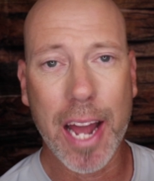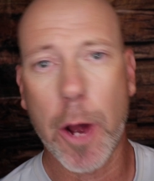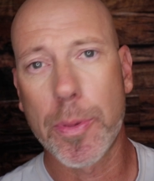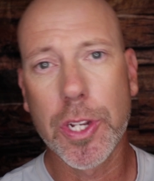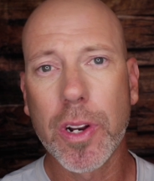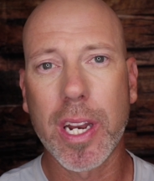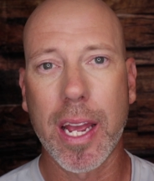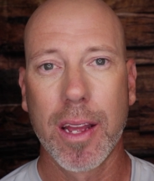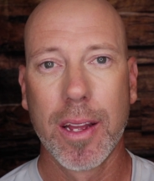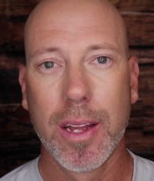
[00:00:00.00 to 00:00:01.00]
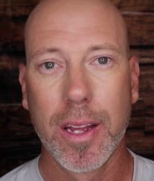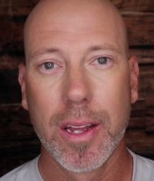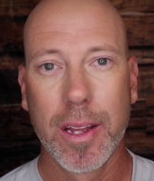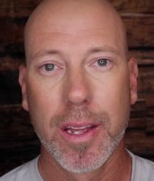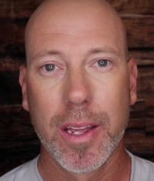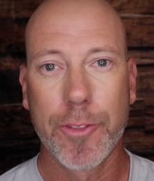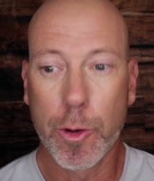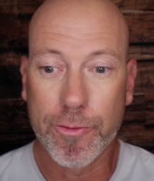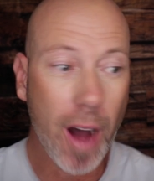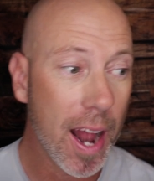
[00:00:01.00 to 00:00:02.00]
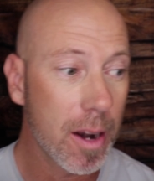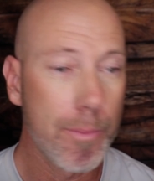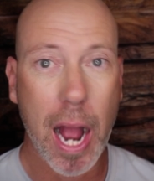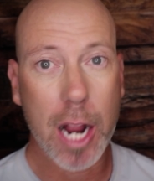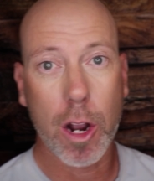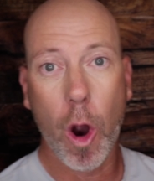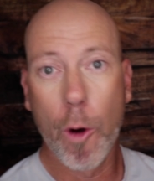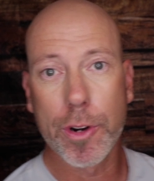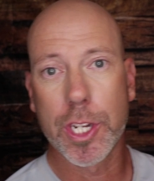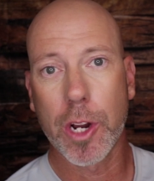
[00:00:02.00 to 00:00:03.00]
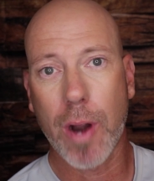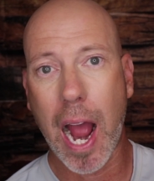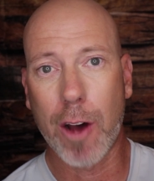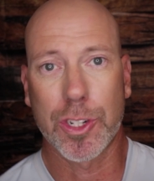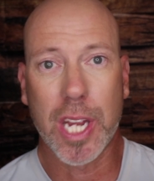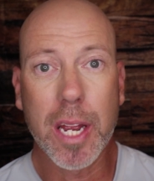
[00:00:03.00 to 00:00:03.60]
that opportunity. If you invited him back over to your house,